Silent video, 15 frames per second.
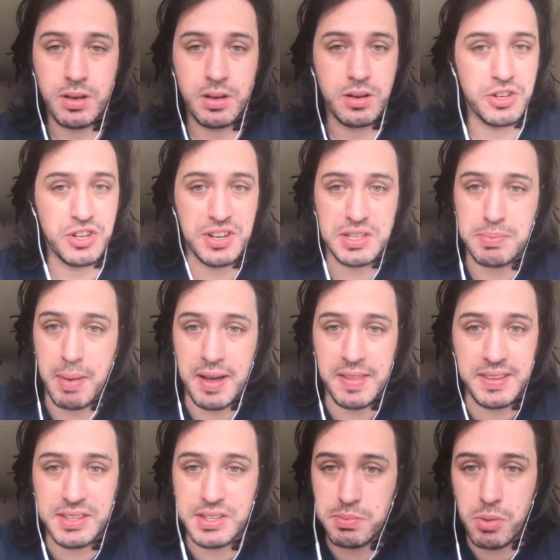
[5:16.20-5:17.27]
just by
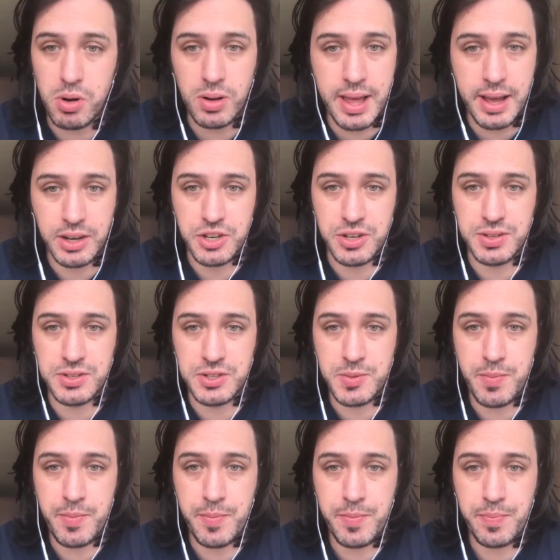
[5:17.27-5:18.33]
these small actions,
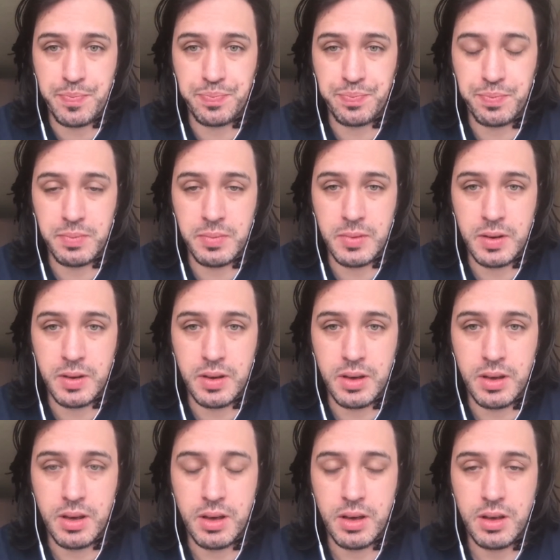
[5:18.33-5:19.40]

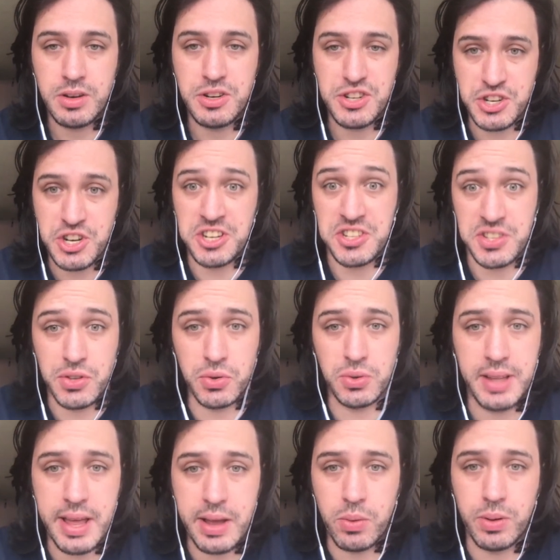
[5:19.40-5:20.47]
just through
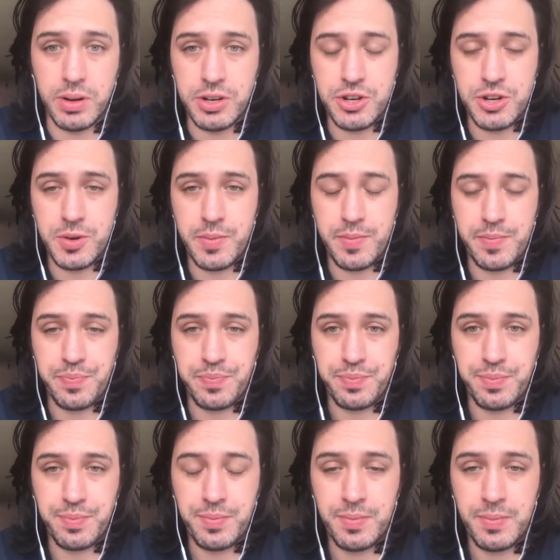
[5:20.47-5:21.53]
language.
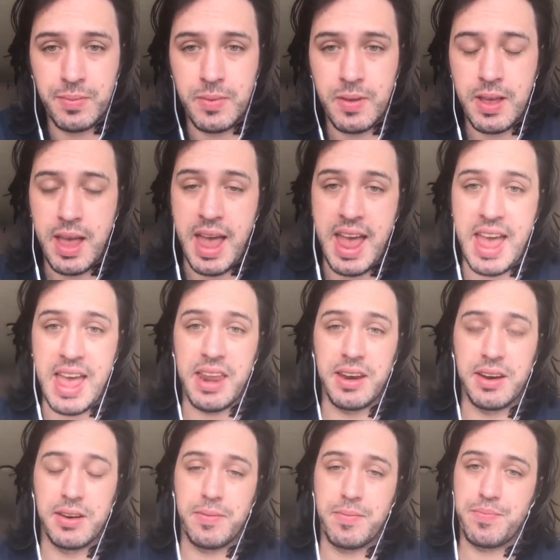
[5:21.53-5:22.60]

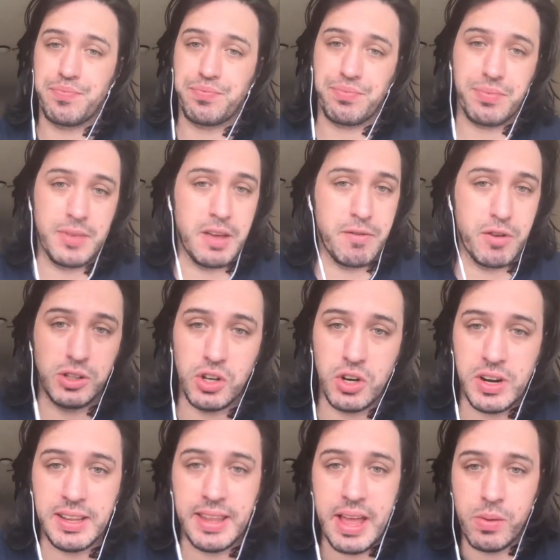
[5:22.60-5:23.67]
And if you're
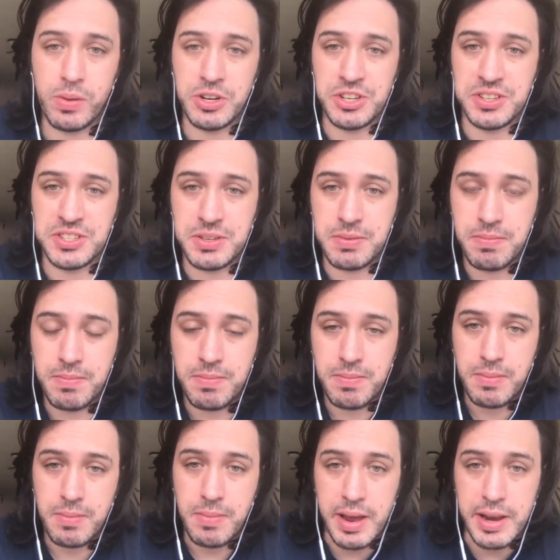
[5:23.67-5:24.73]
learning languages
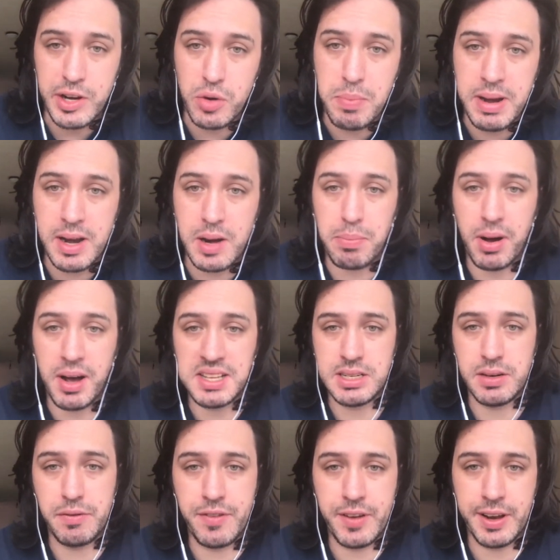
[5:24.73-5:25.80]
and you're being a positive
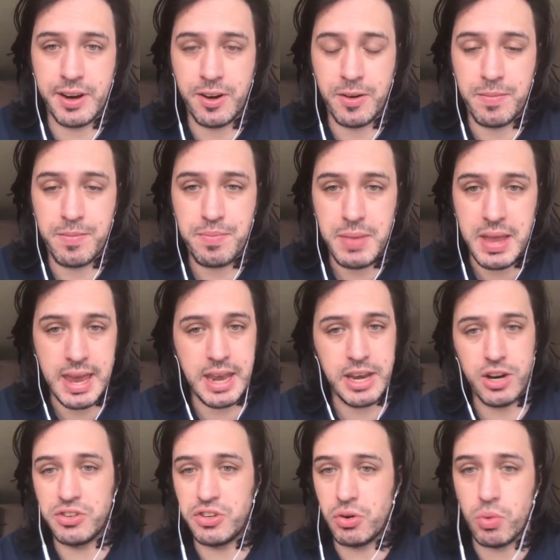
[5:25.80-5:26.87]
figure and you're
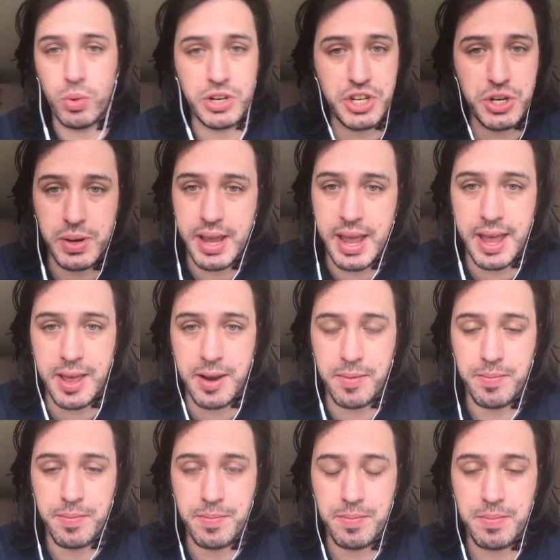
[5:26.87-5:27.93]
doing what you can,
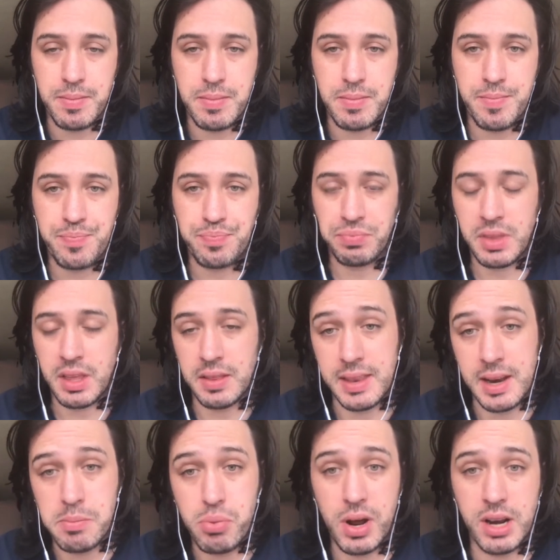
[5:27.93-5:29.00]
then
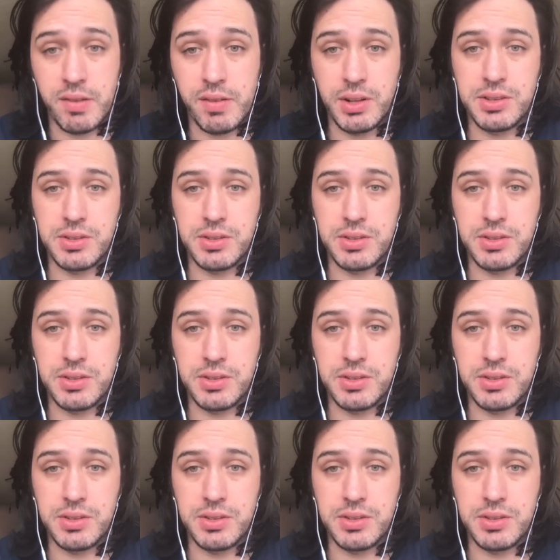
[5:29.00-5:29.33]
I'm proud of you too.